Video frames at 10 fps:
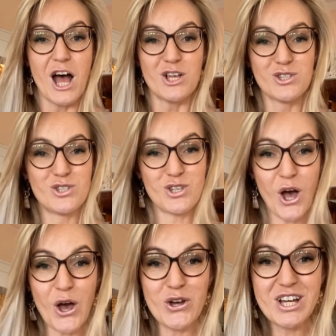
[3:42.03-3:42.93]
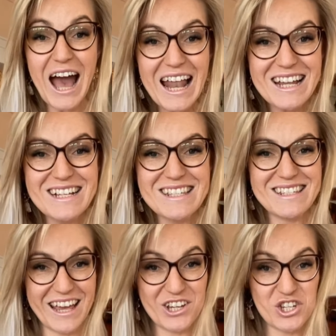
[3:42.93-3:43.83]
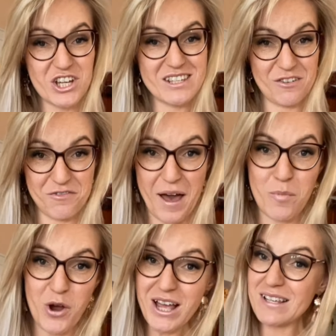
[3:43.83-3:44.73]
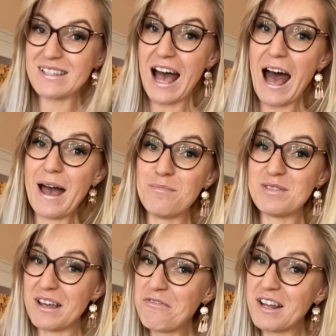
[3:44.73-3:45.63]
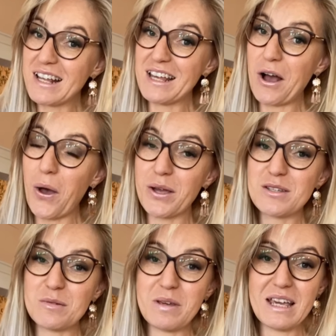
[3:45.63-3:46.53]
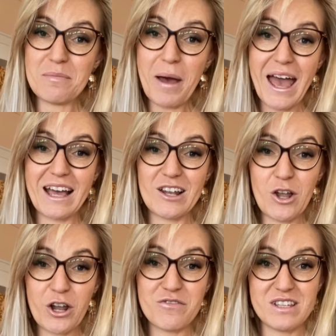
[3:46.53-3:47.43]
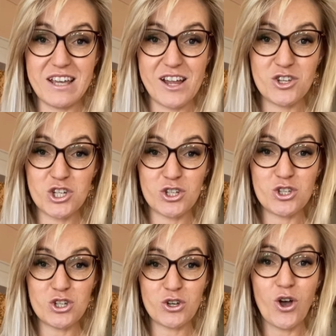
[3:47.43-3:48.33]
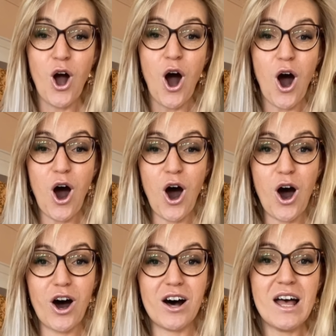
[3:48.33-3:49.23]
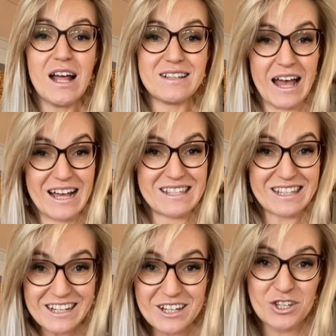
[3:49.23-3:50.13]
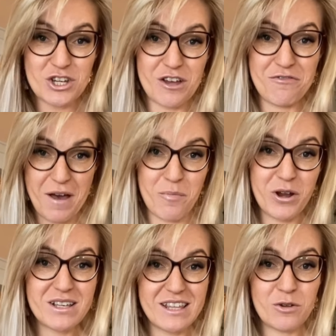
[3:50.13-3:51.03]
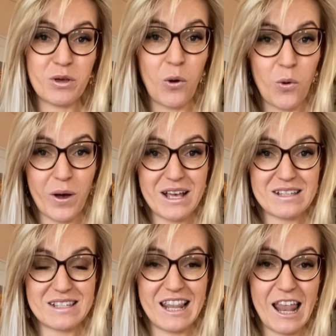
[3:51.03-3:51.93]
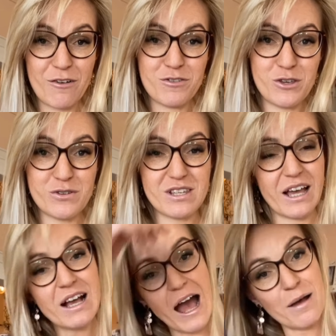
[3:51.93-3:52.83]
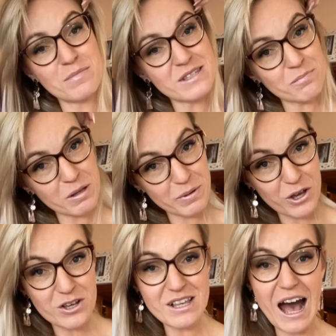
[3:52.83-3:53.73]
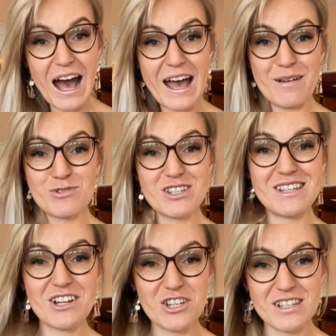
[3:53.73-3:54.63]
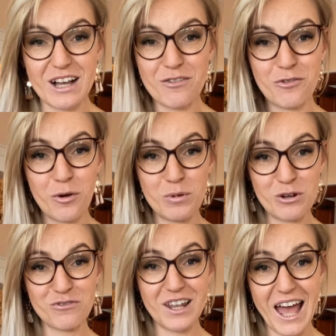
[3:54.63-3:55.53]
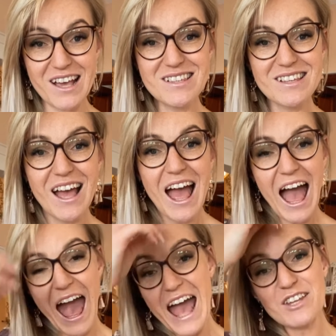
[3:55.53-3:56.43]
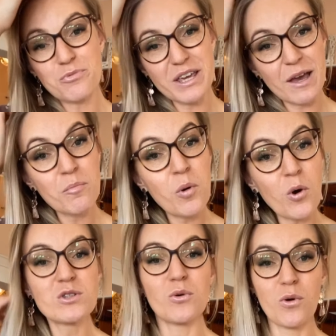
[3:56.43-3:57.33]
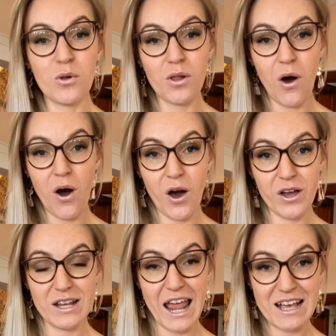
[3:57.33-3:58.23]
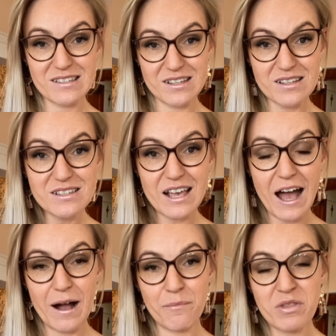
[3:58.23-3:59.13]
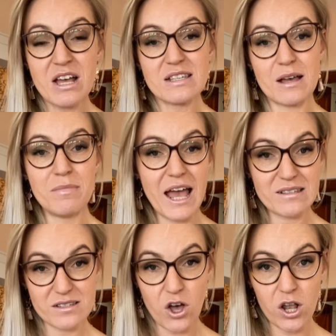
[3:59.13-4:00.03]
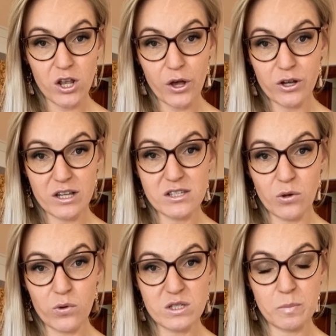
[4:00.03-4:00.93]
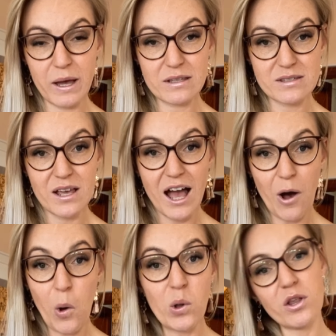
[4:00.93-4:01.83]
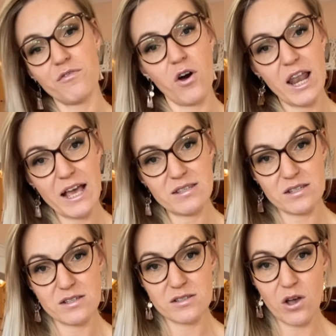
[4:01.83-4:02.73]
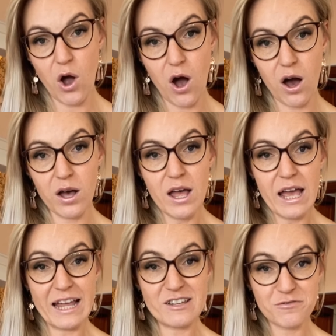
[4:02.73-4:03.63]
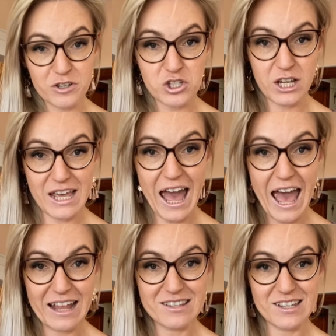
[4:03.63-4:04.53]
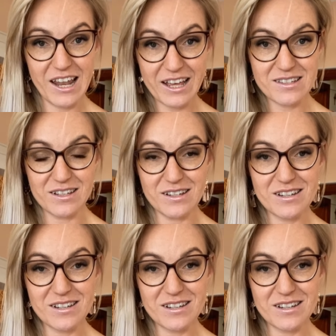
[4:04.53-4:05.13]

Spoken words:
So colors, textures and fabrics, I'm definitely going to be paying a lot of attention to our signature fabrics that we always love using, simply because I am just such a sucker for a beautiful lace, and we import all our own laces. Some laces locally sourced, but all of our laces are individually hand selected.